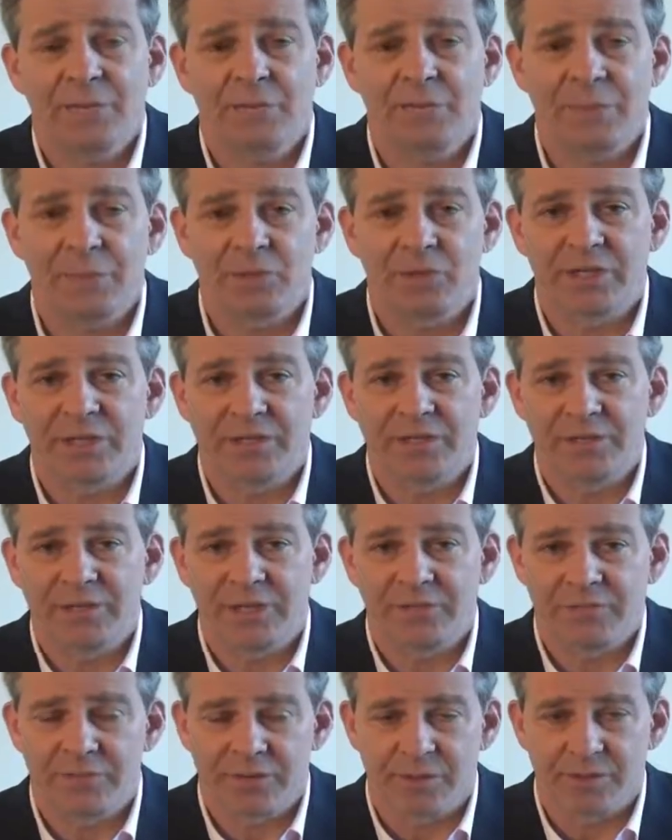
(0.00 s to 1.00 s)
people can
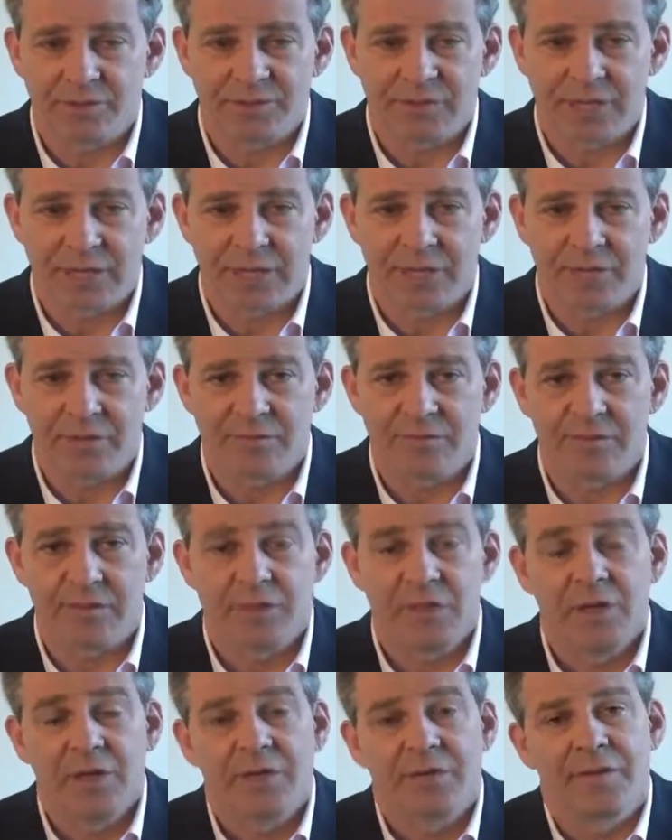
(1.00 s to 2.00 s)
see for themselves
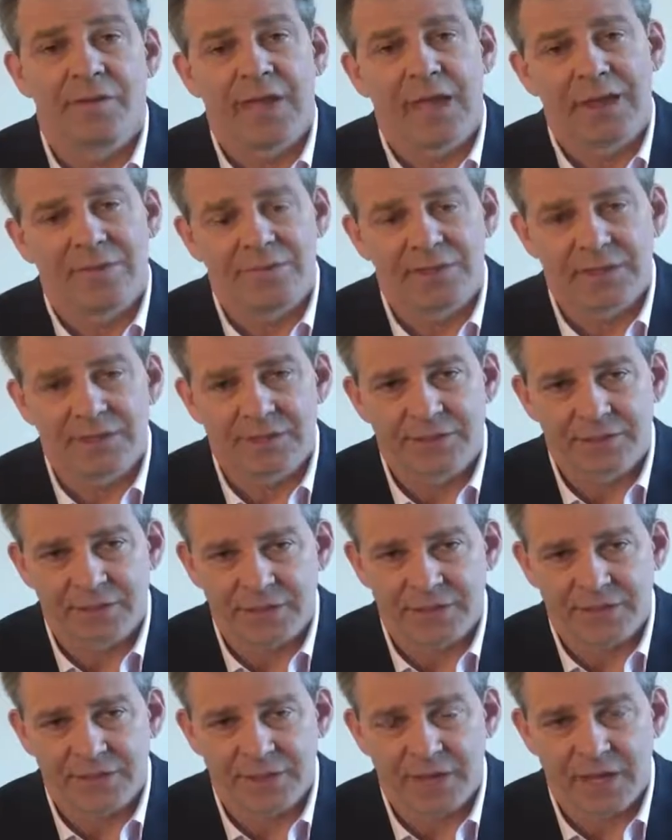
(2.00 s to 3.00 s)
the evidence
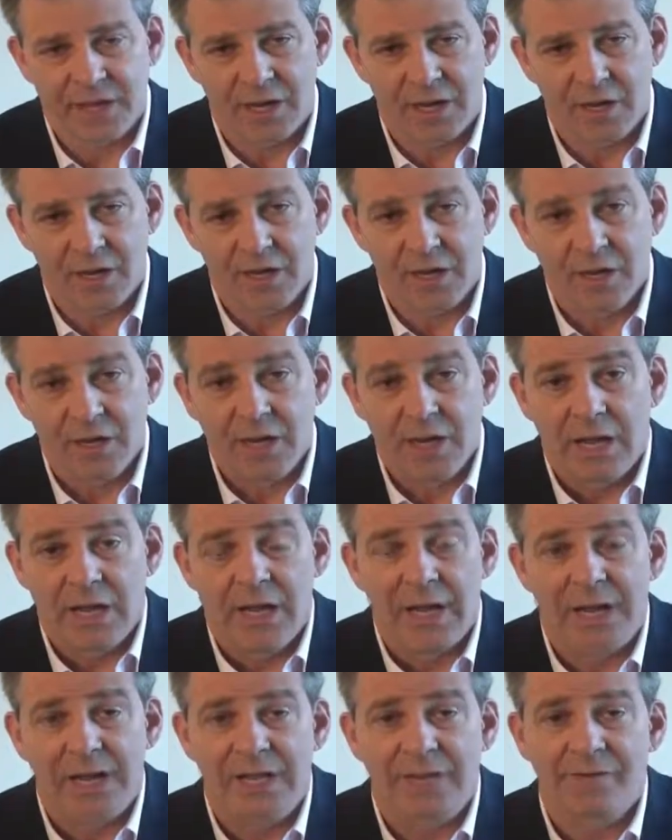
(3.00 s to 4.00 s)
that's there.
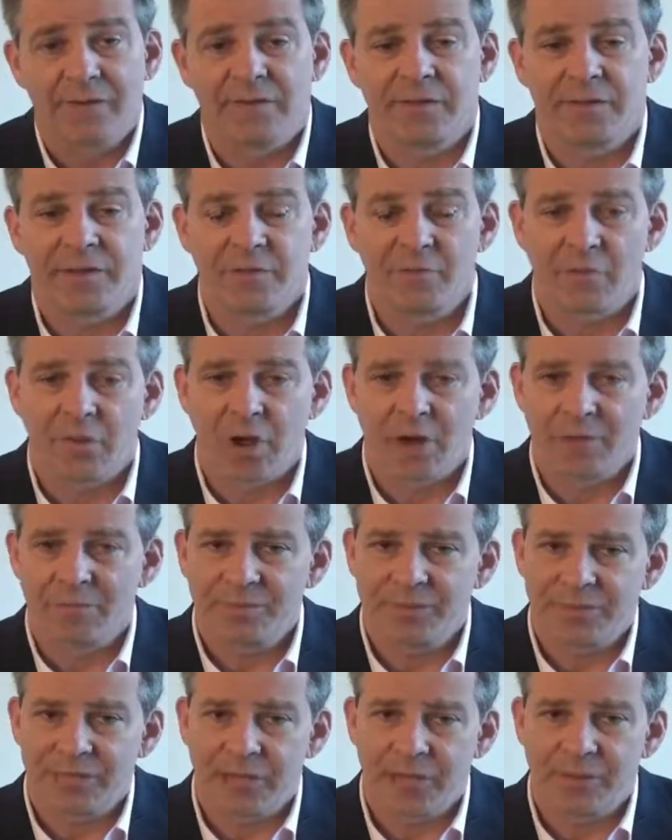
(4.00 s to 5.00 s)
And they brought them
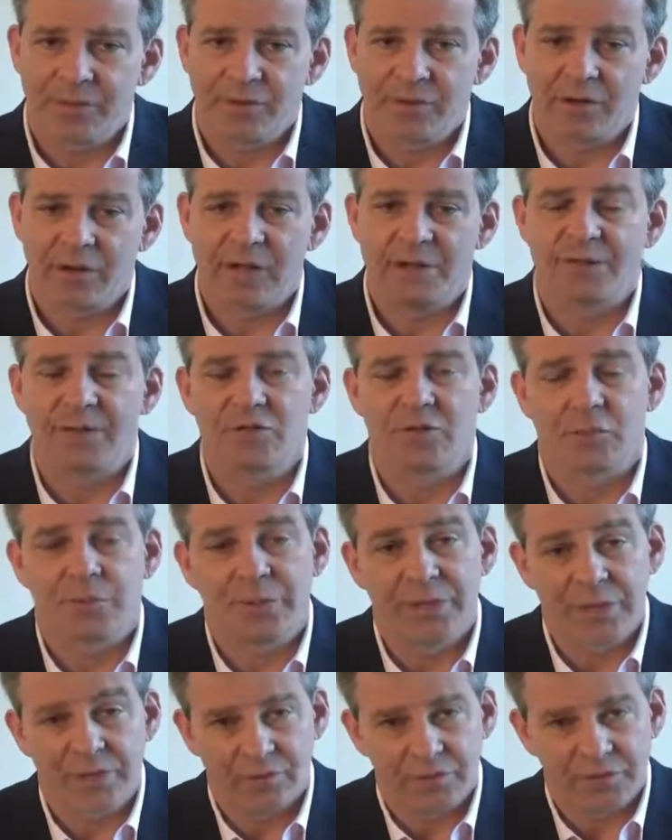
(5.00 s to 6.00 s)
together, and these are
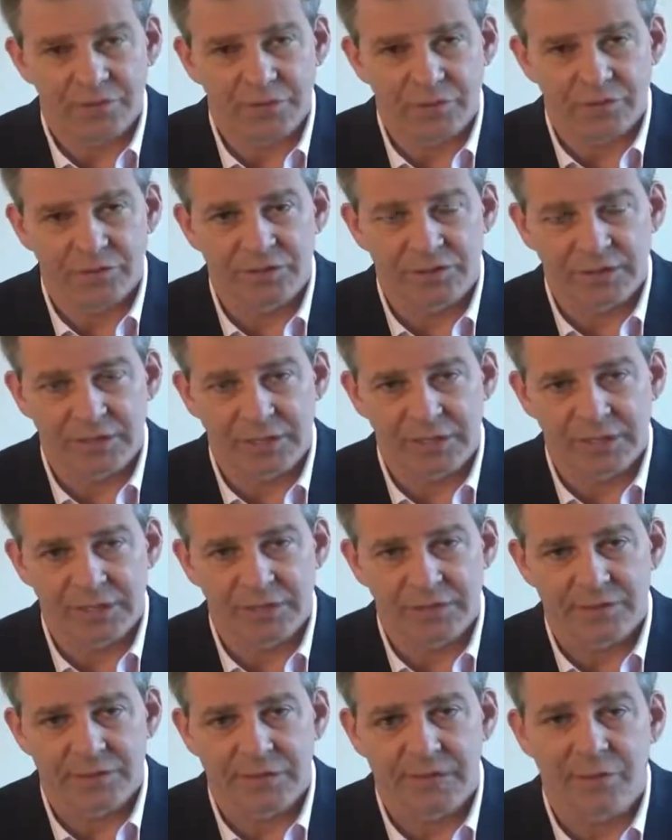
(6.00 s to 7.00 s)
peer-reviewed
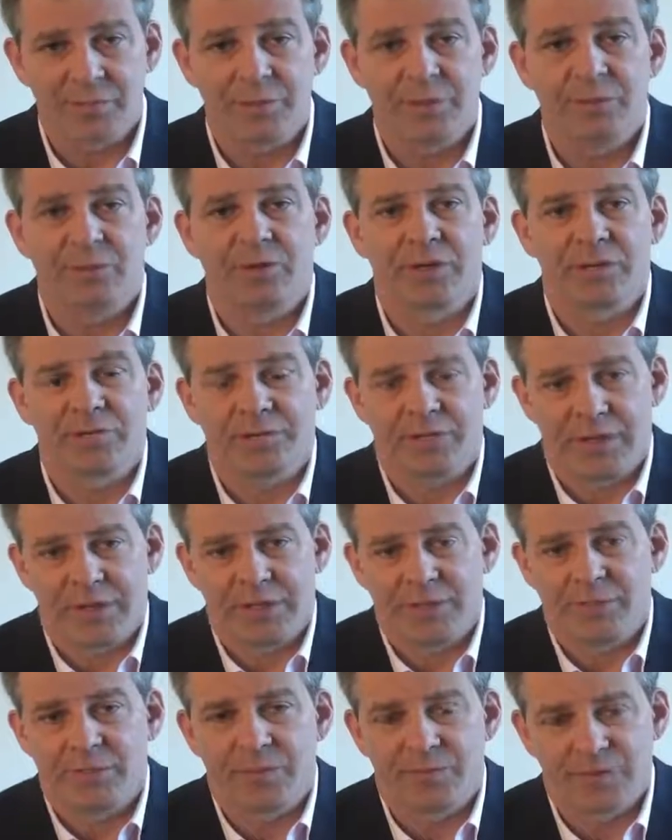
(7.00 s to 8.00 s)
studies, and people can
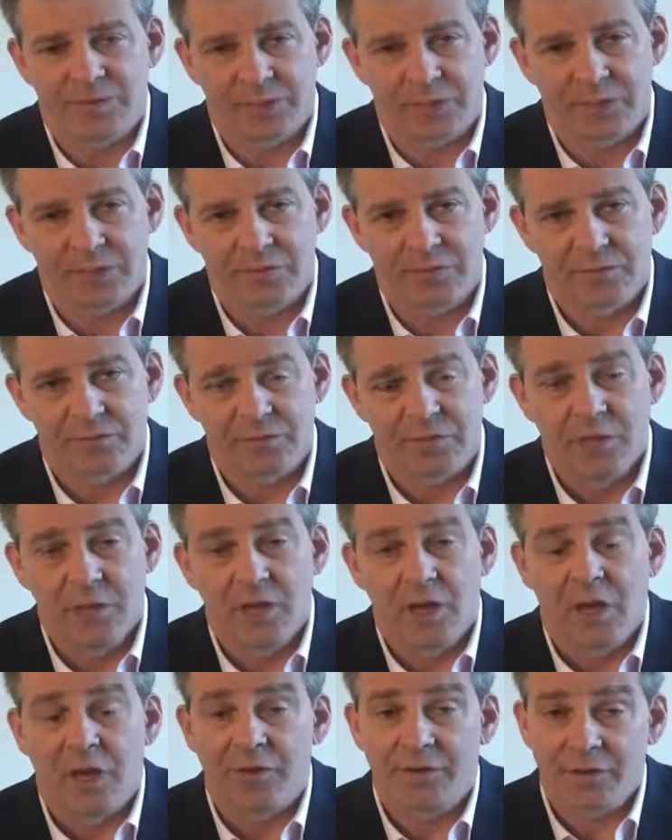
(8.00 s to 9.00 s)
find them themselves.
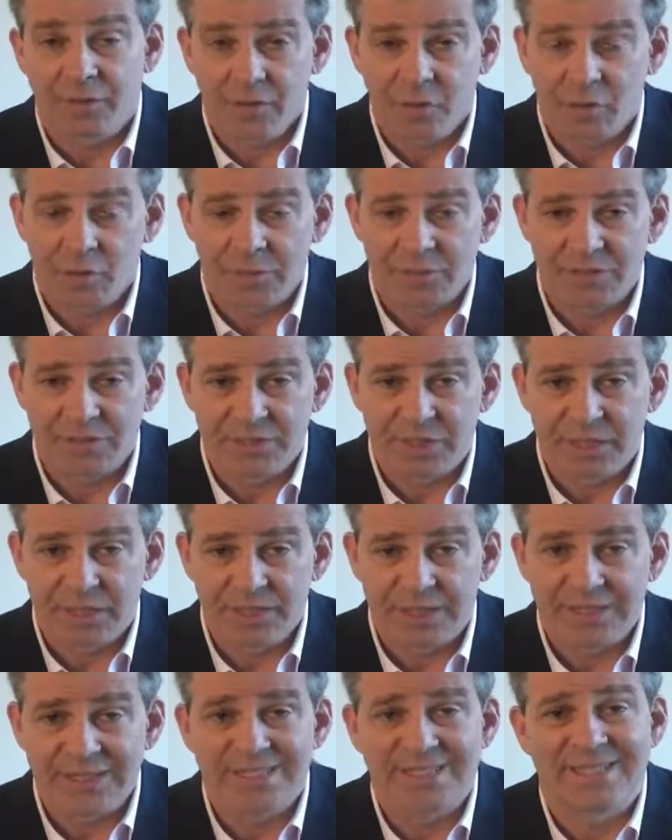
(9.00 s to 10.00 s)
Another
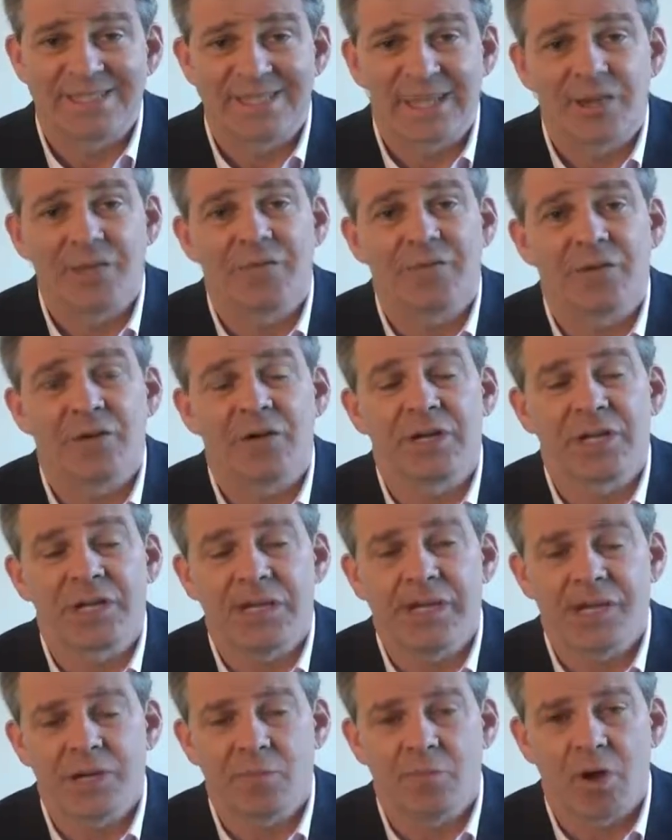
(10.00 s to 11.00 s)
website is
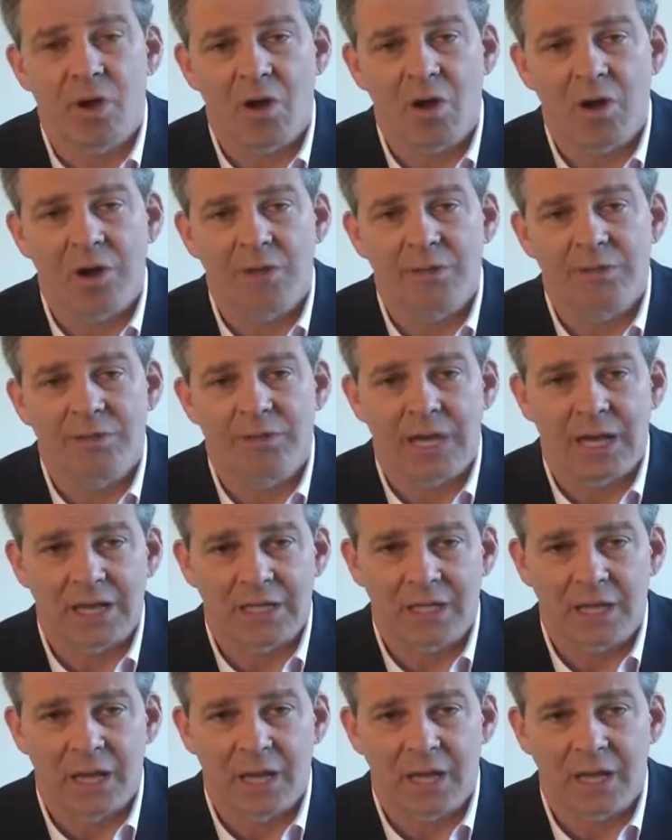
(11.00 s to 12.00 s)

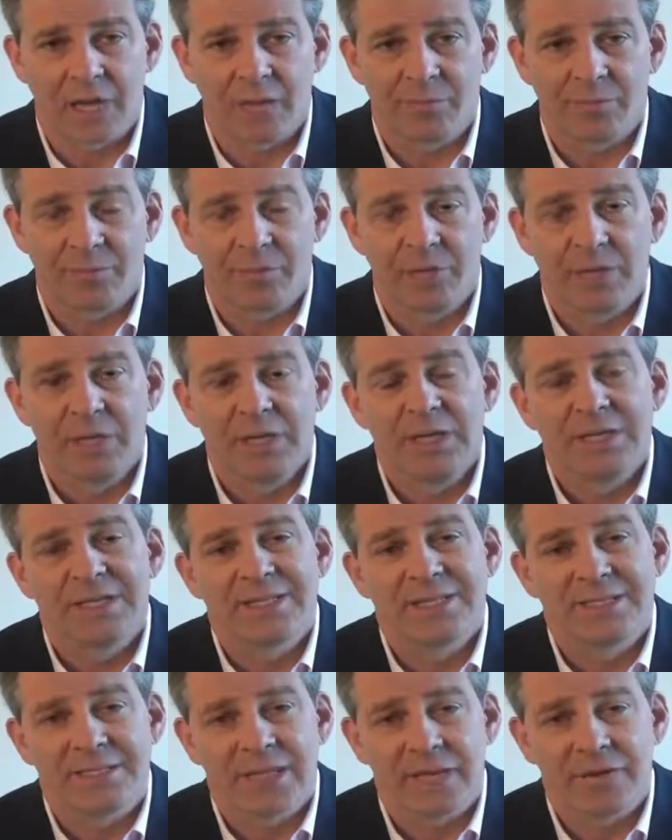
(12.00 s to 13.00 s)
saferemr.com,
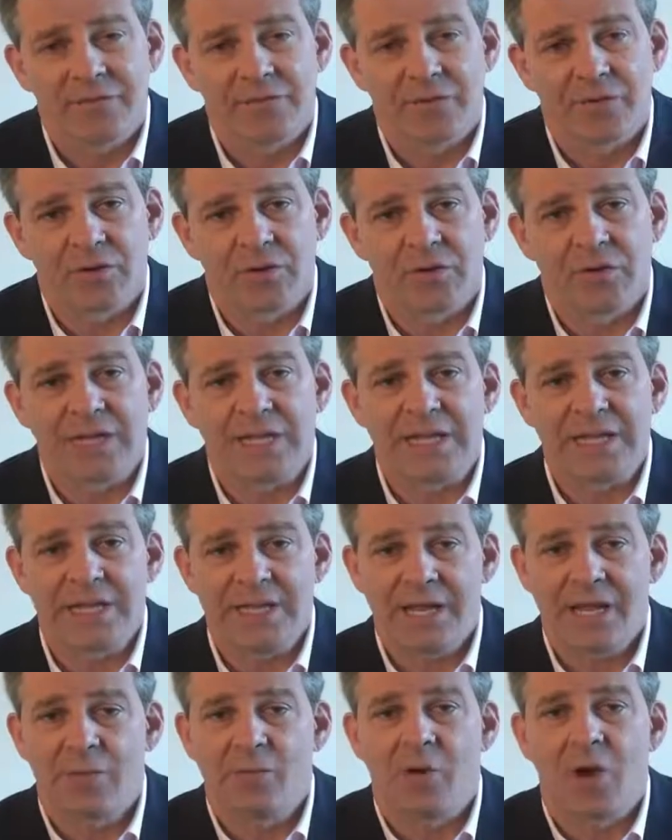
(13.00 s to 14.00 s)

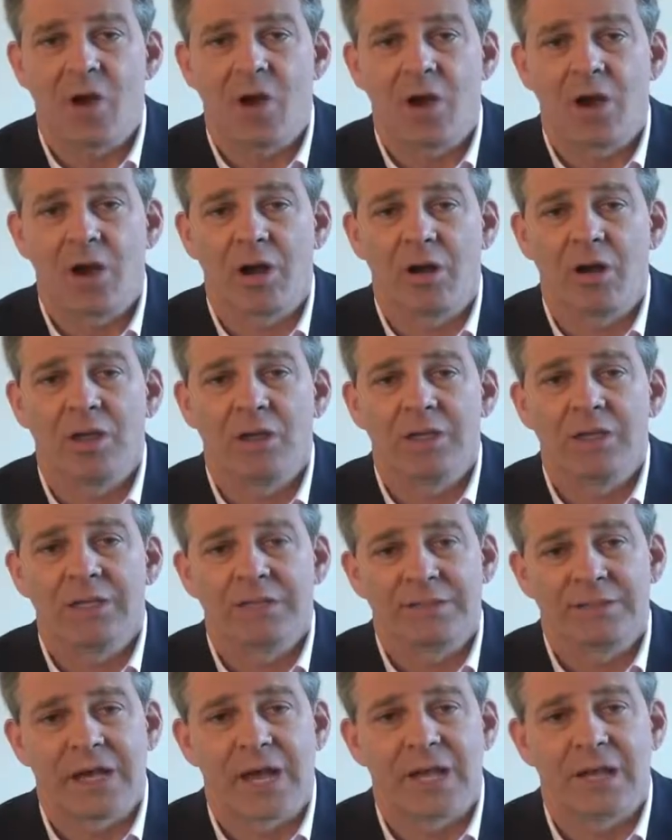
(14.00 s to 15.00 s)

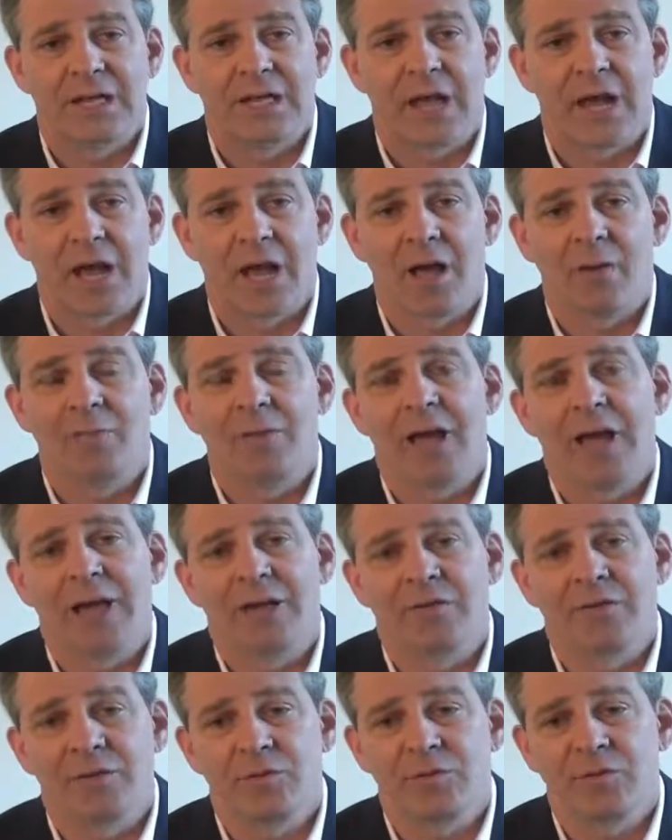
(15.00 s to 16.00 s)
saferemr.com, out
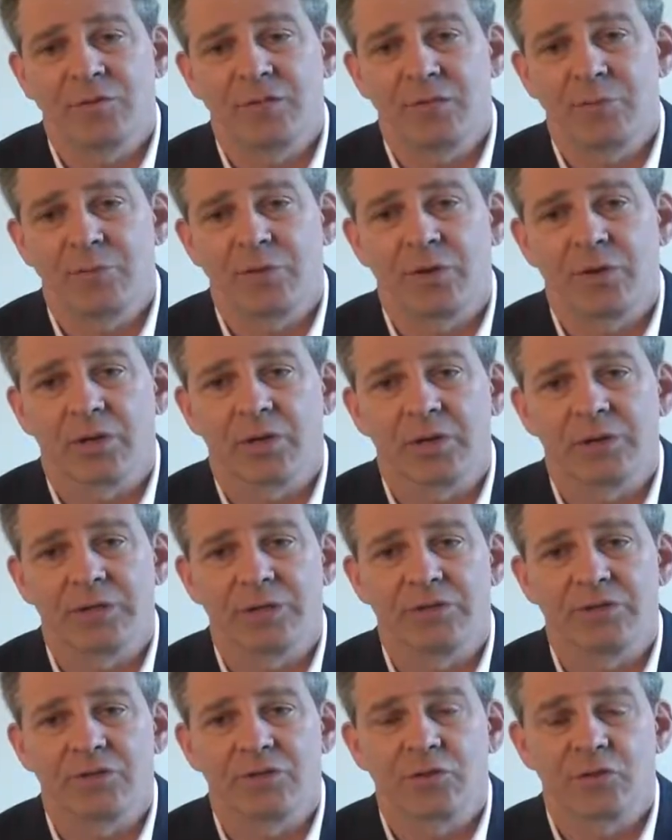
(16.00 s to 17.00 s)
of UC
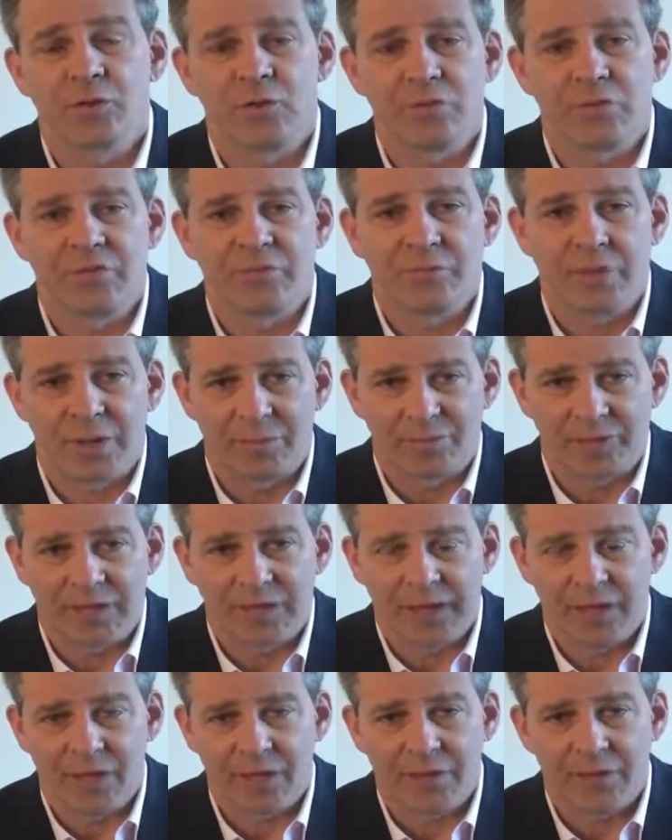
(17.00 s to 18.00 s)
Berkeley's School of Public
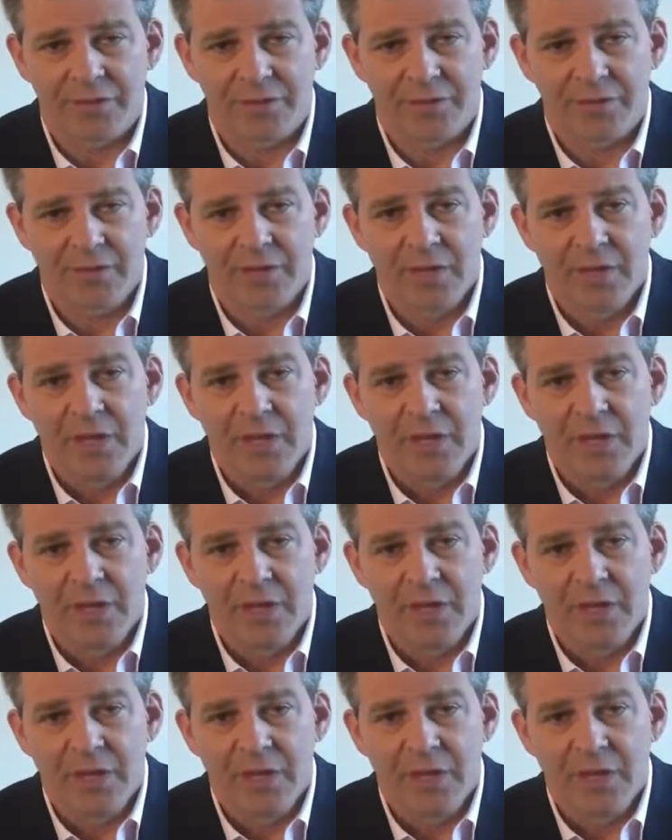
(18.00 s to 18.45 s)
Health.